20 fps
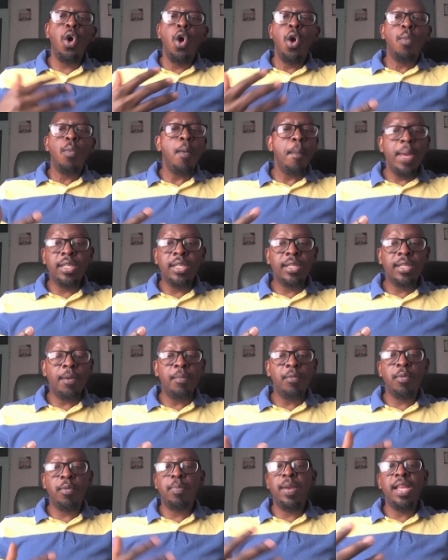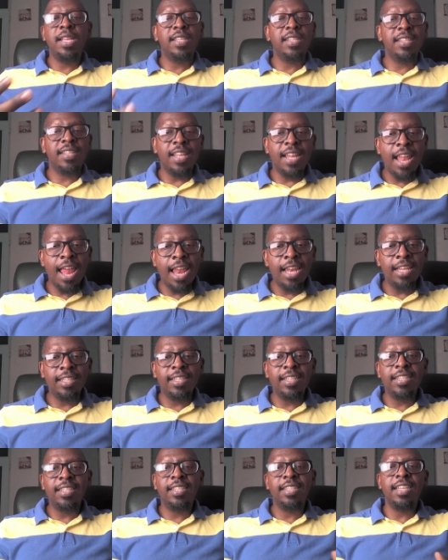Momentum replaces
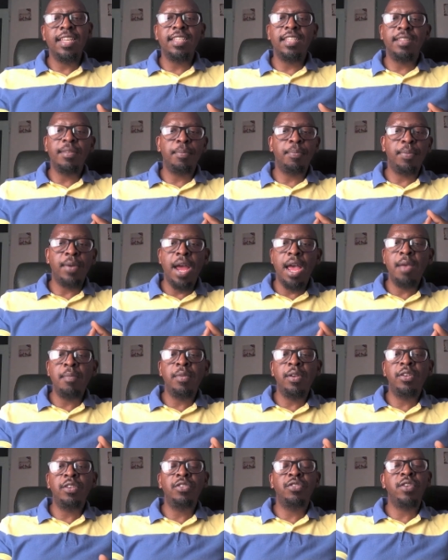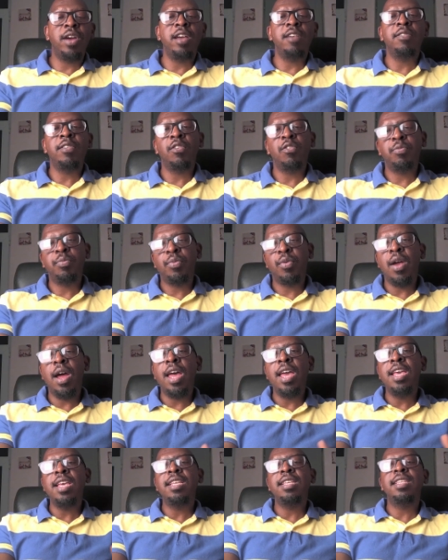analysis as the primary driver of
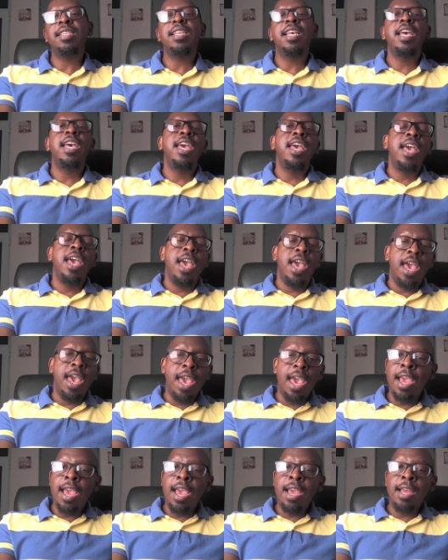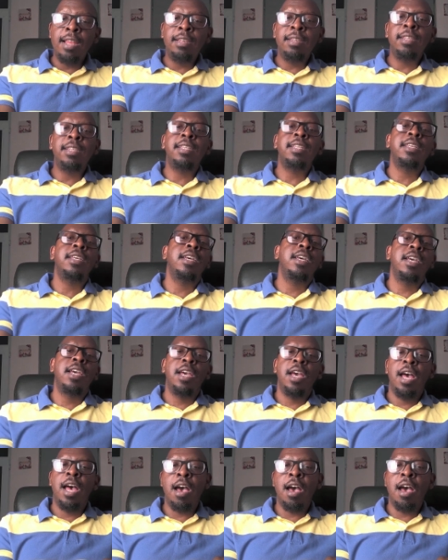price, and
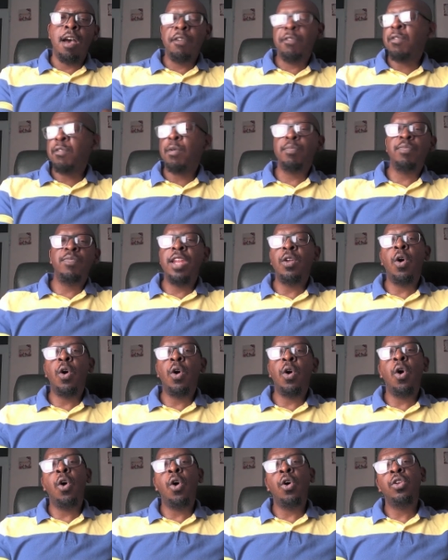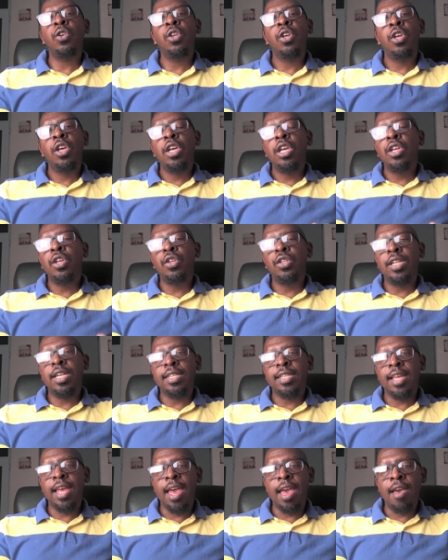from then on you
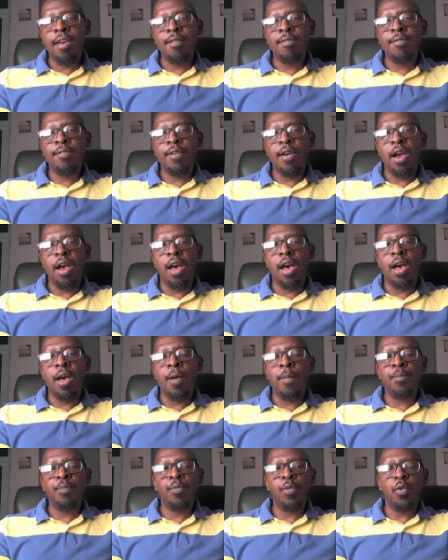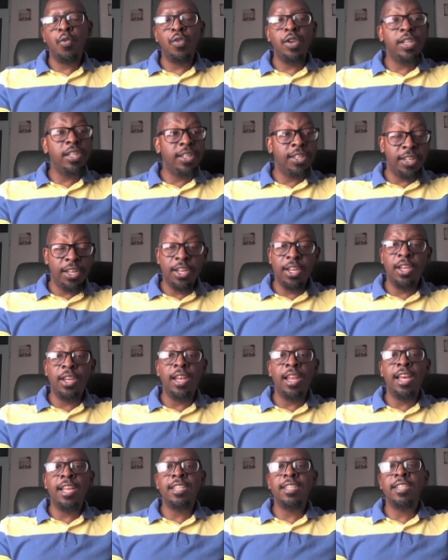just have
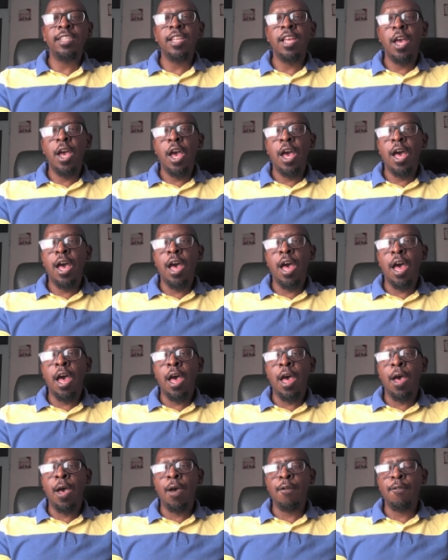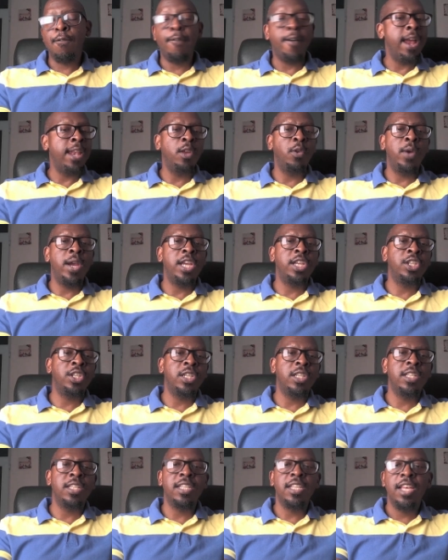ridiculous
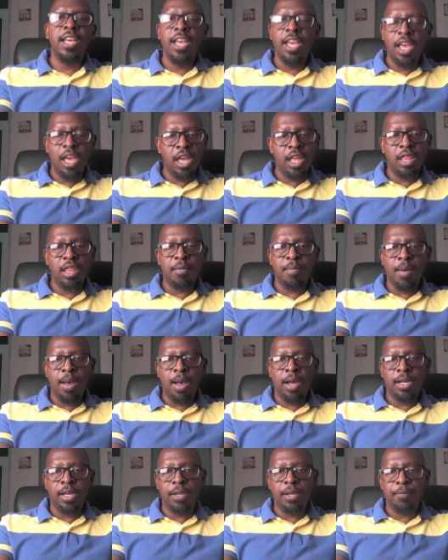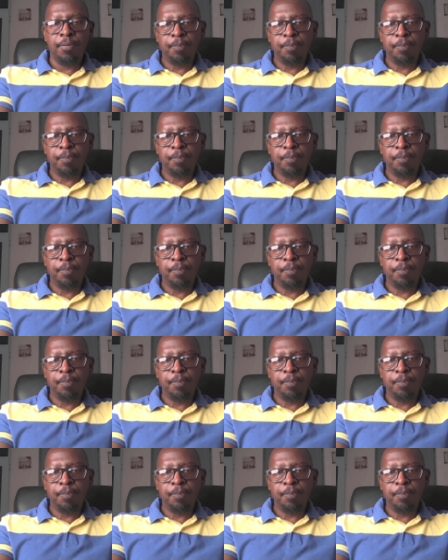valuations in the market.